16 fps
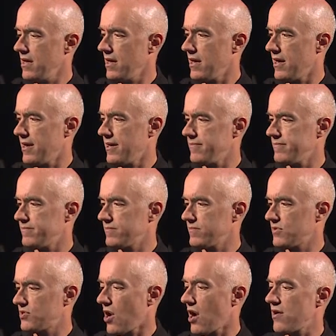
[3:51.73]
um,
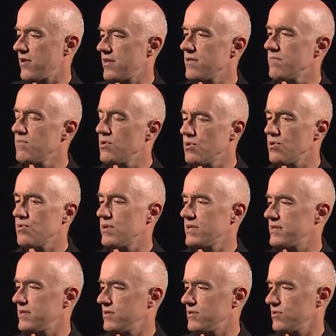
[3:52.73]
sorry, the mu is the